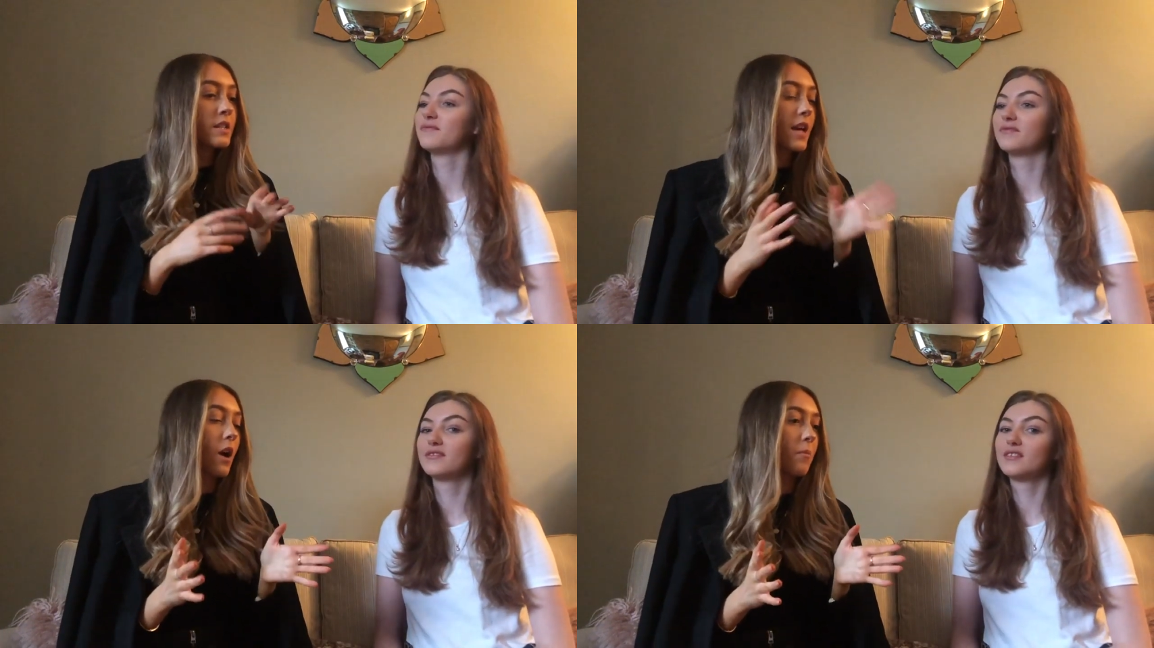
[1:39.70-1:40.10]

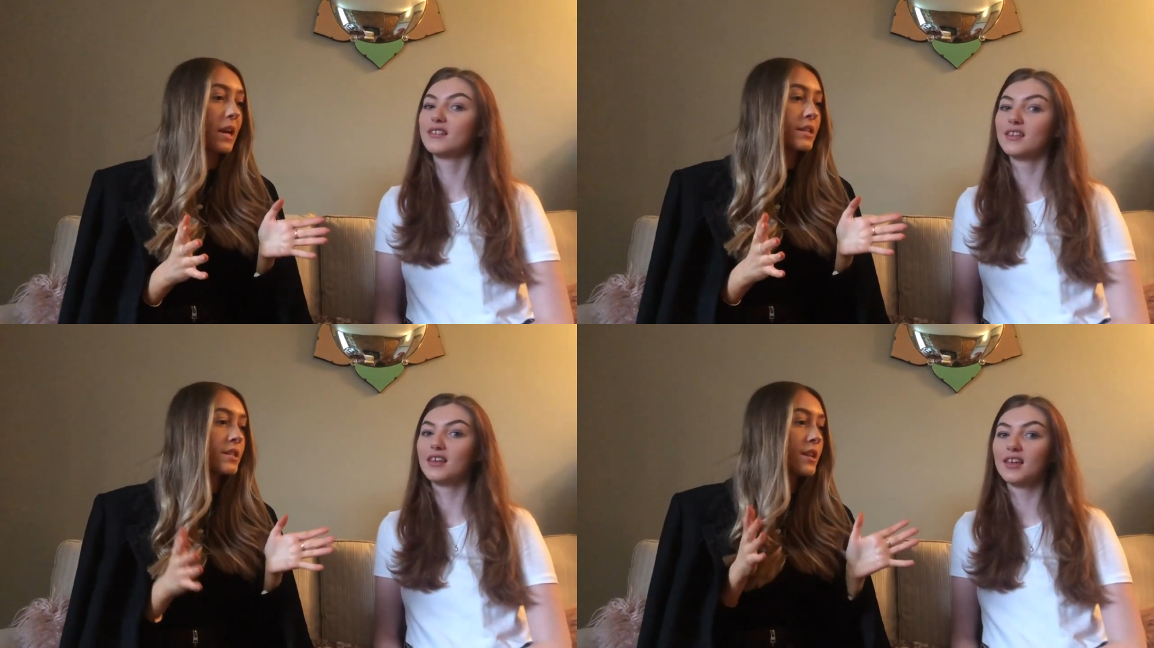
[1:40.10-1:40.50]
Speaker 1: Tell
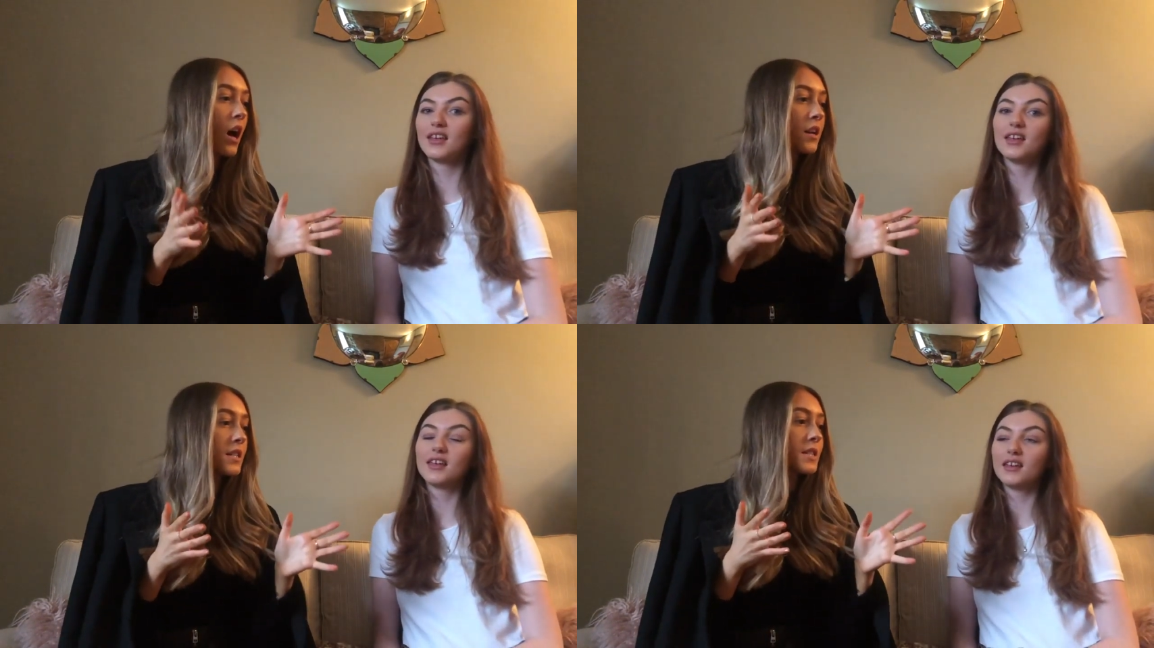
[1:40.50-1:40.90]
me,
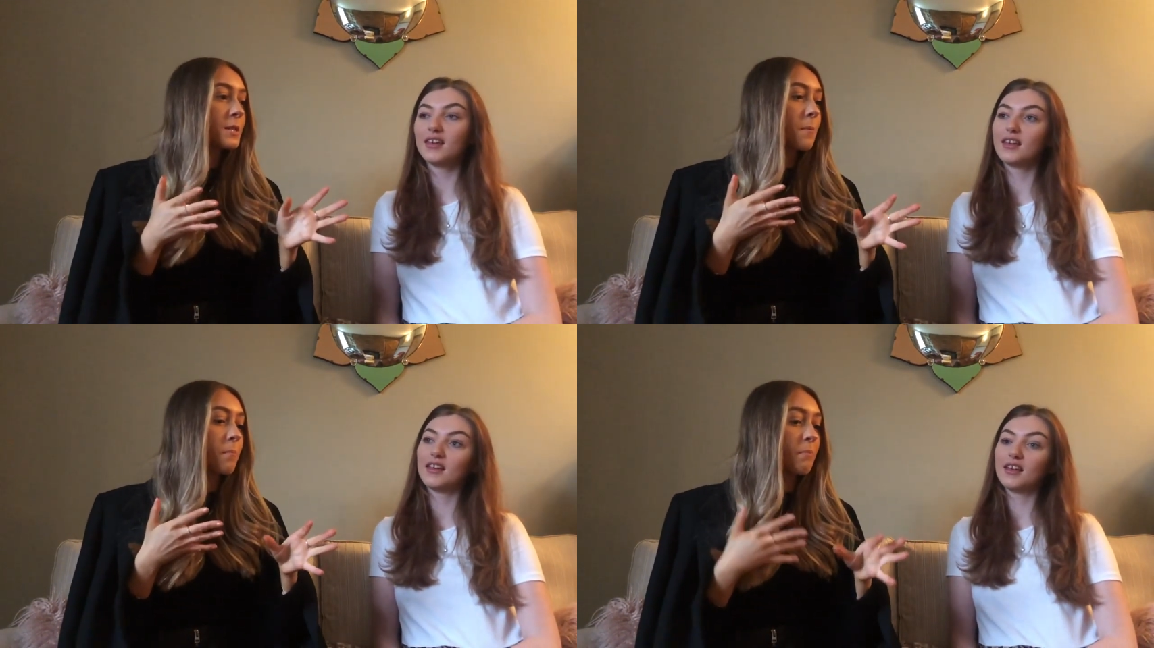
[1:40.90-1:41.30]

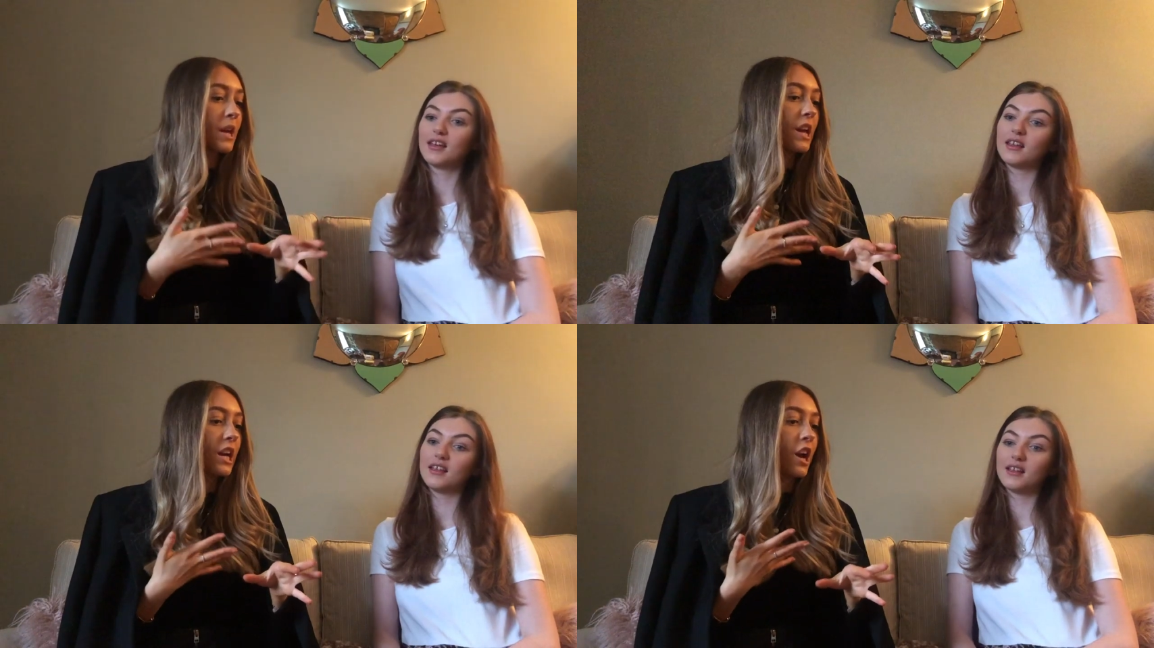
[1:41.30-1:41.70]
does
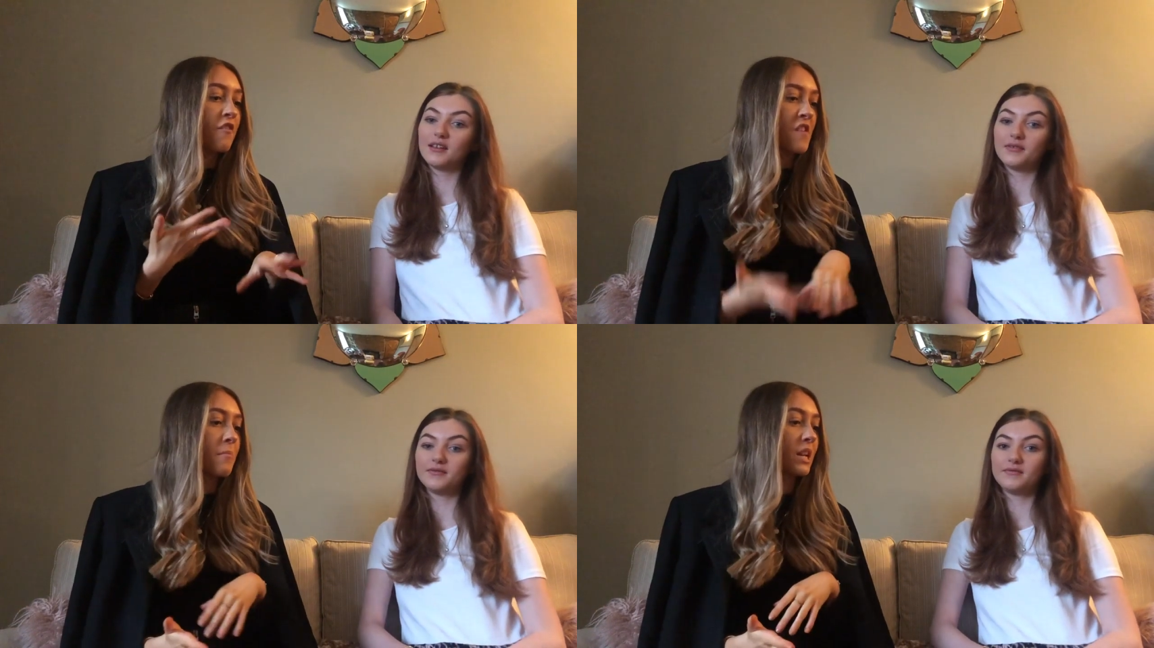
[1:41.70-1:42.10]
being a
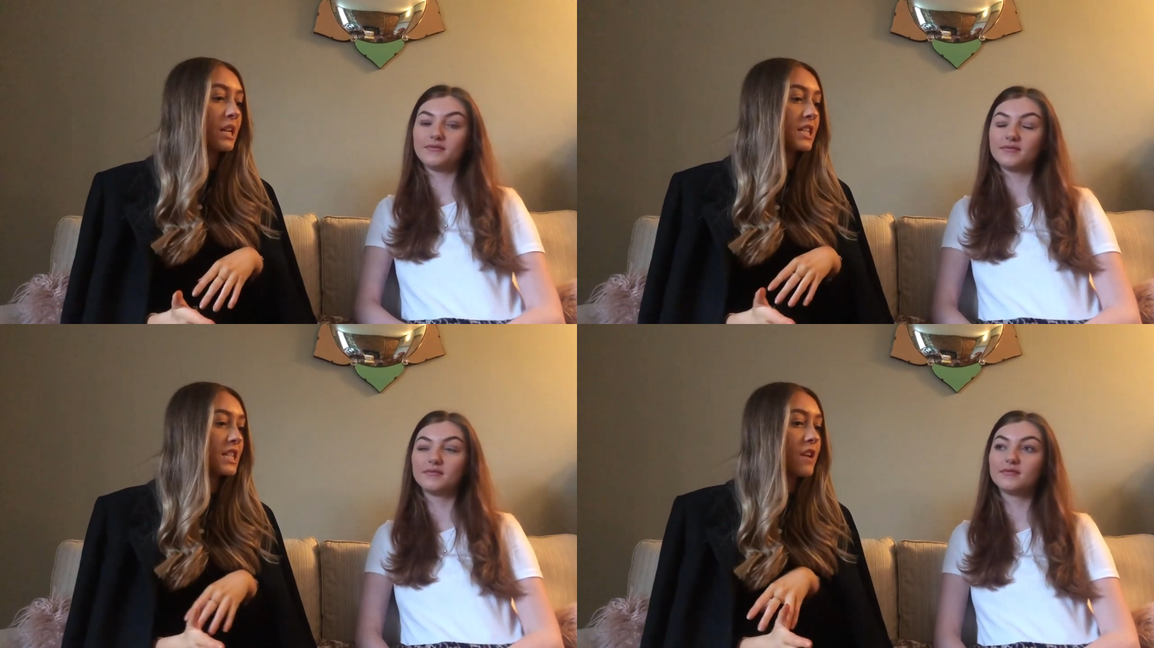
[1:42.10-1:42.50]

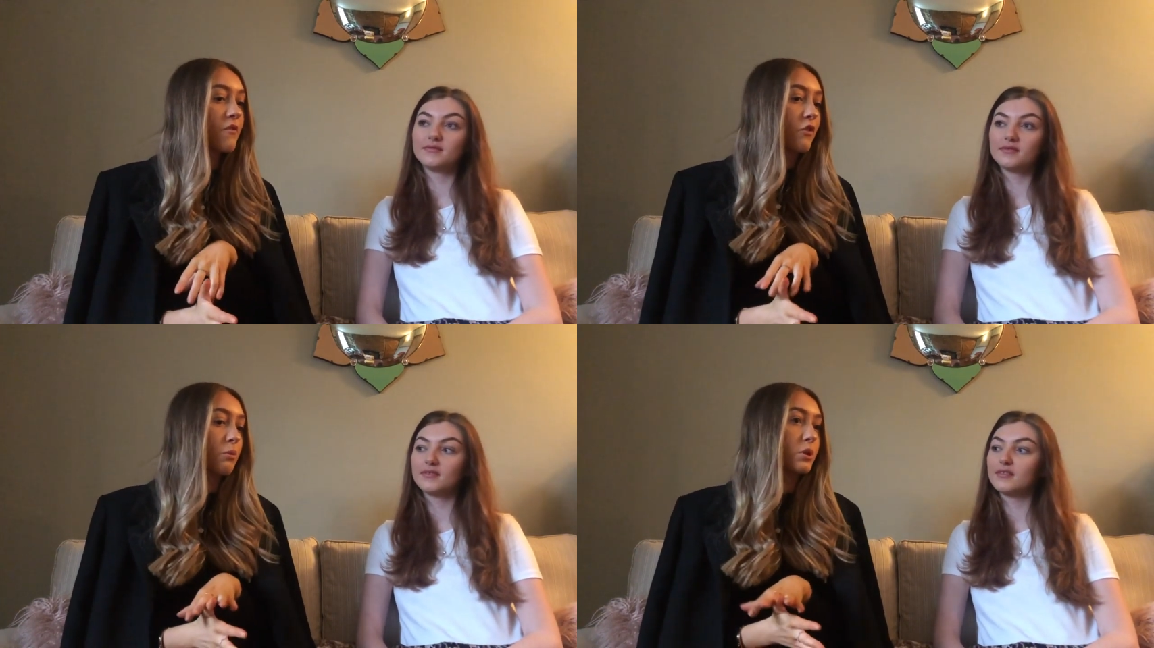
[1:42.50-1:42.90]
feminist
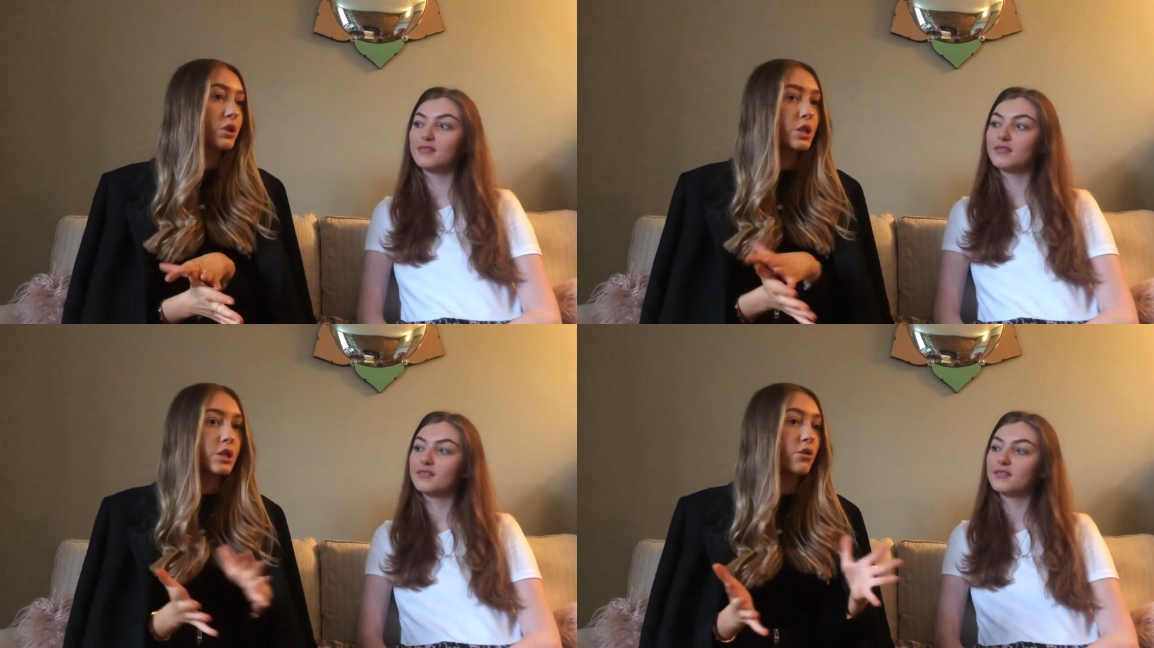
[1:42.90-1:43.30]

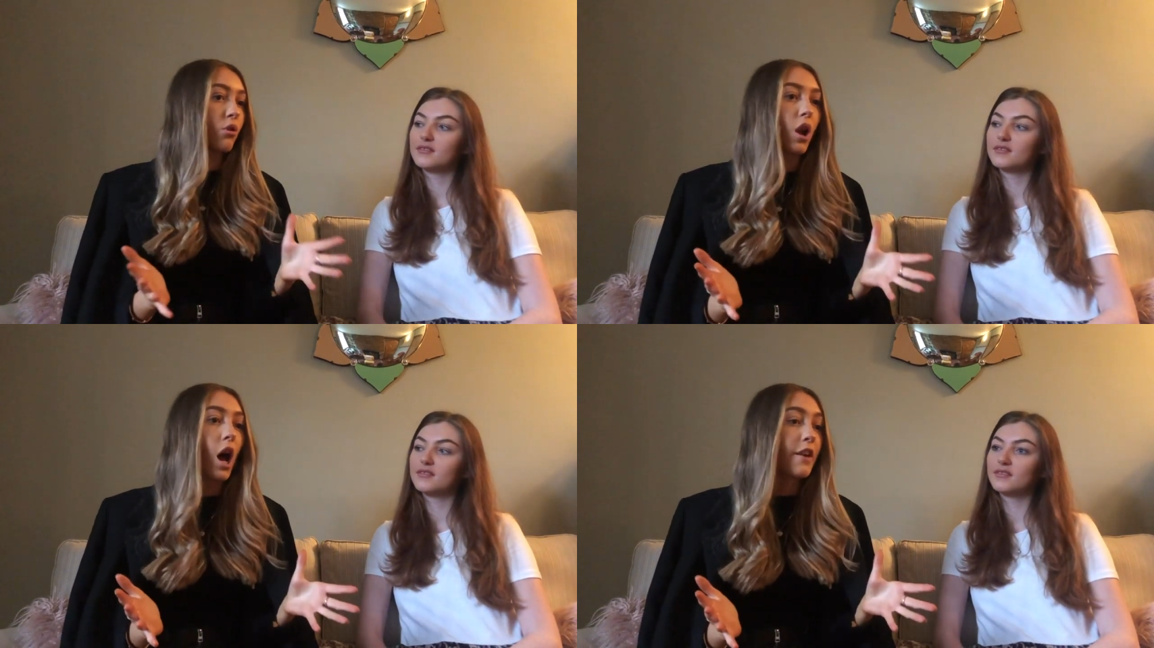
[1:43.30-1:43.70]
influence
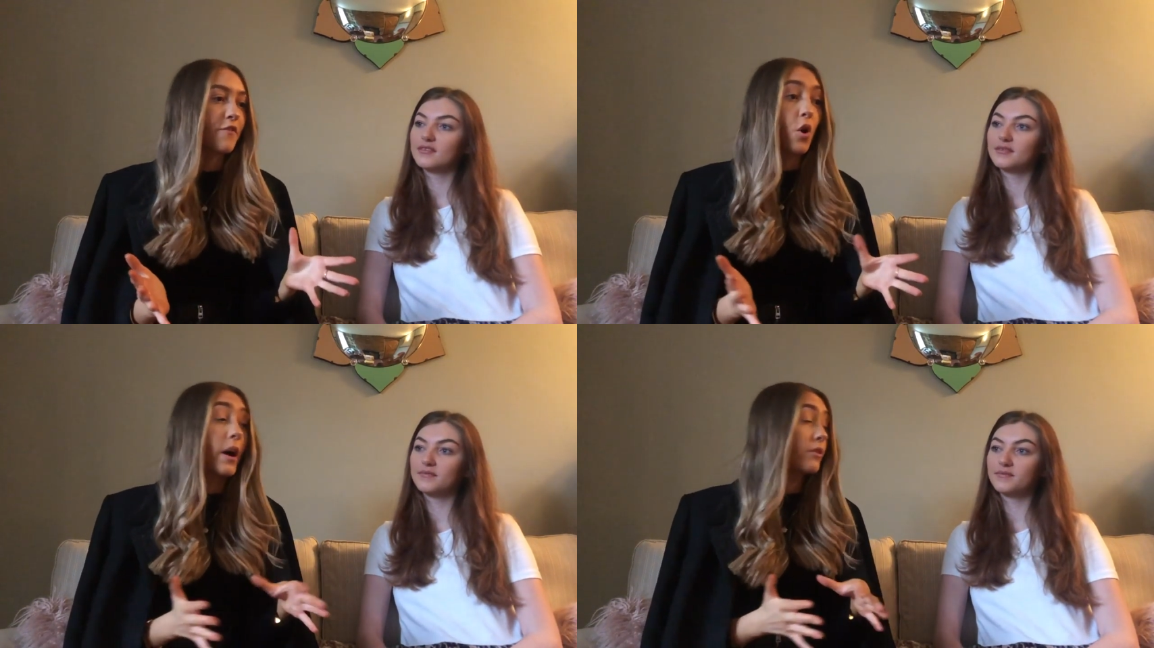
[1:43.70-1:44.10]
your life or